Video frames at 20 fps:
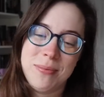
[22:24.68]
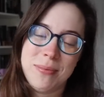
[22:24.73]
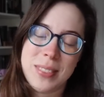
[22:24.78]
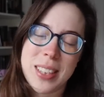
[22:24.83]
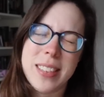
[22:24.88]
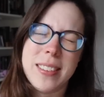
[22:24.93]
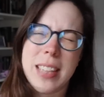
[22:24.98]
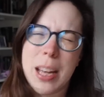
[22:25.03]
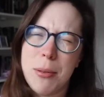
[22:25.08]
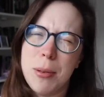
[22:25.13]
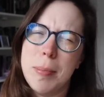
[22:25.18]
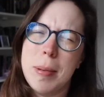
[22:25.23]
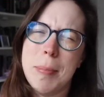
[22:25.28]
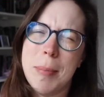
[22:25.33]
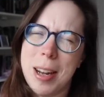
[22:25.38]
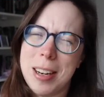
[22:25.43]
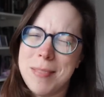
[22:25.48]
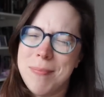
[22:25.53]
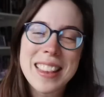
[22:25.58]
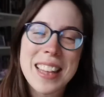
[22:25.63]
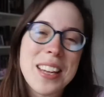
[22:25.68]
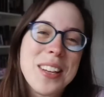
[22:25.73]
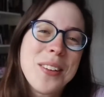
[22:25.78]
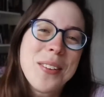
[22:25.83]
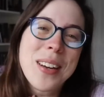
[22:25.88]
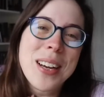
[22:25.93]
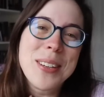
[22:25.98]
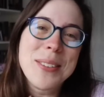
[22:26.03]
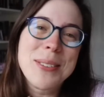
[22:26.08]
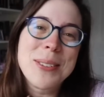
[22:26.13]
Because that would be mine. Thank you
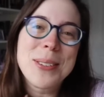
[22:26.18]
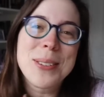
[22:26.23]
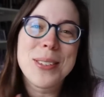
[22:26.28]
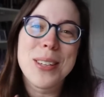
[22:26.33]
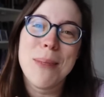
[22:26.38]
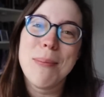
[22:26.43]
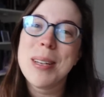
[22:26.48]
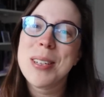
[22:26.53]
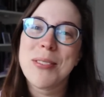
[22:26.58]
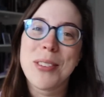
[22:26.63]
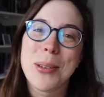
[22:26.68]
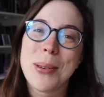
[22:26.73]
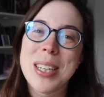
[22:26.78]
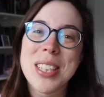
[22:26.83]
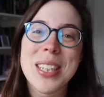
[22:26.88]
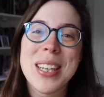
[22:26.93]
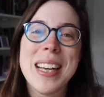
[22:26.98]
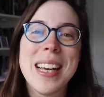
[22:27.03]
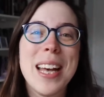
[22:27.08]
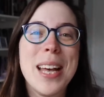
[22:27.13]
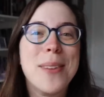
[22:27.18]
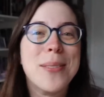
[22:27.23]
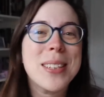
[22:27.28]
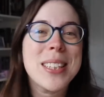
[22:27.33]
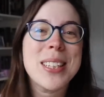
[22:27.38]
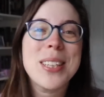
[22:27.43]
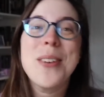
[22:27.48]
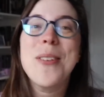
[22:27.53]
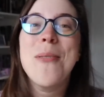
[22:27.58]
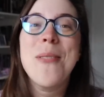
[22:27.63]
guys so much for watching, and we'll
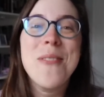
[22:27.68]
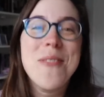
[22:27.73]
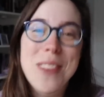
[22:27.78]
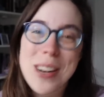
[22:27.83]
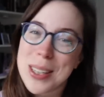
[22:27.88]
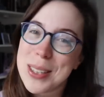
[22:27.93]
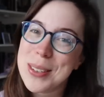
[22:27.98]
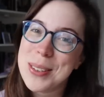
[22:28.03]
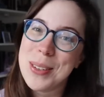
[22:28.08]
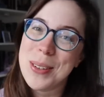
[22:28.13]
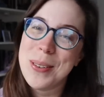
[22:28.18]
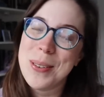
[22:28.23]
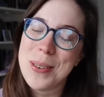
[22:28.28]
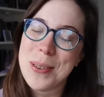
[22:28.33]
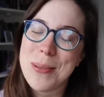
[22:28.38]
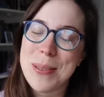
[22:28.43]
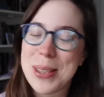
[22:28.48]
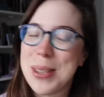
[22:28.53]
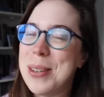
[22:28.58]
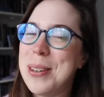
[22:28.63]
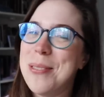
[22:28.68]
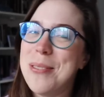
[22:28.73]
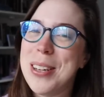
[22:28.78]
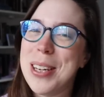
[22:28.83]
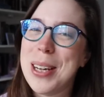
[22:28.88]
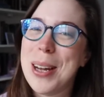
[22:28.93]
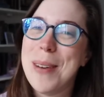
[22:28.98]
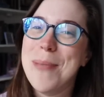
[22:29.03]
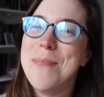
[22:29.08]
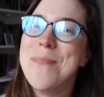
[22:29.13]
see you very soon with a new
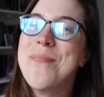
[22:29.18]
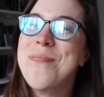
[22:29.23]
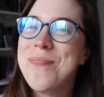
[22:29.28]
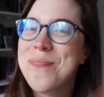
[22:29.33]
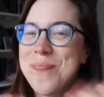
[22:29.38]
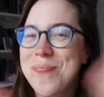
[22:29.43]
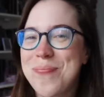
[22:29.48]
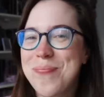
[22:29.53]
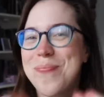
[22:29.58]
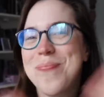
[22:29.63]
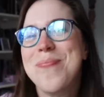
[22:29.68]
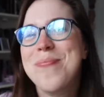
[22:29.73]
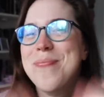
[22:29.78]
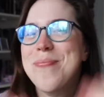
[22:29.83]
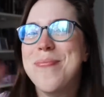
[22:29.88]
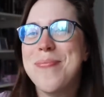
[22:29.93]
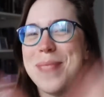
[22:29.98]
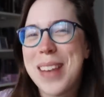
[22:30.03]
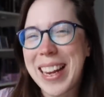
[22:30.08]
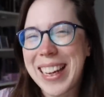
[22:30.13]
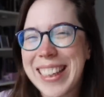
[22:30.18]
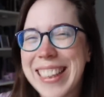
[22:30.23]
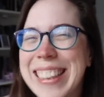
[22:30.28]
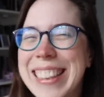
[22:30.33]
video. Bye.